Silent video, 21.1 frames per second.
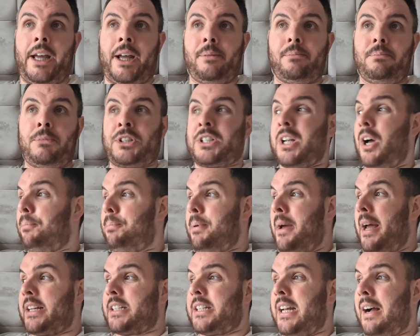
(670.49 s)
Um, myself
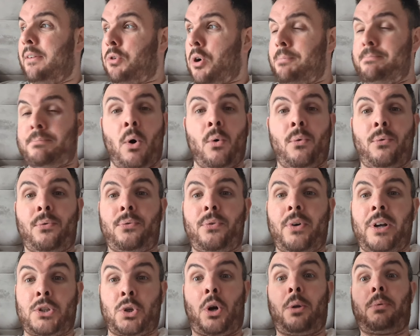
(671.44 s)
personally, I've got both.
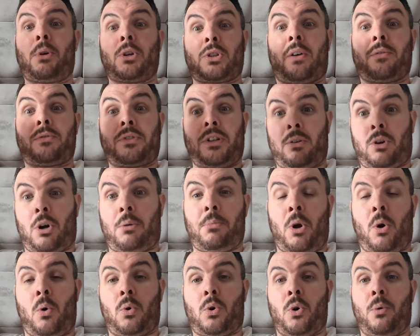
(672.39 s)
It's only because obviously I've got
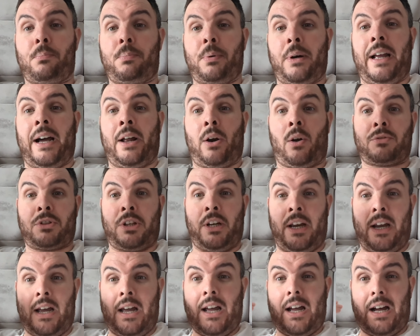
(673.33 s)
my own company and
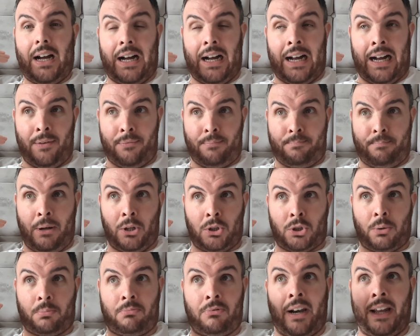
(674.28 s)
obviously I've
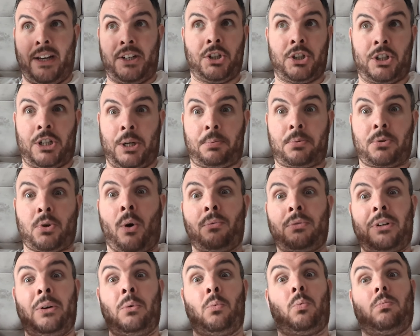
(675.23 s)
built up relationships over
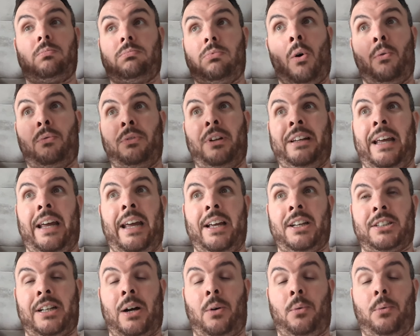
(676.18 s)
the over the
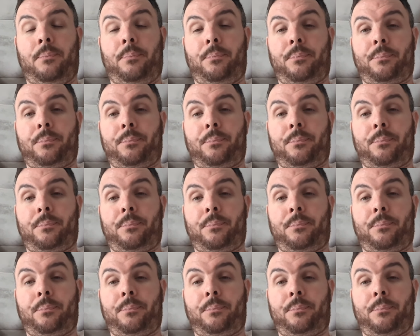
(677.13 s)
years now